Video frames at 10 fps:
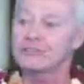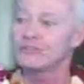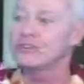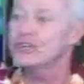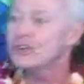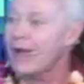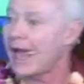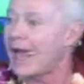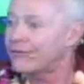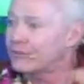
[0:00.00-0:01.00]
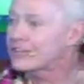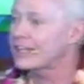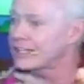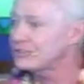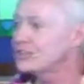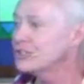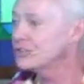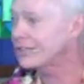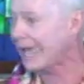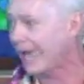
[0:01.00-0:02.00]
you have within
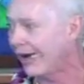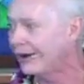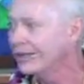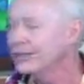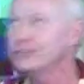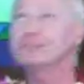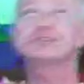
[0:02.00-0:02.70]
you now. You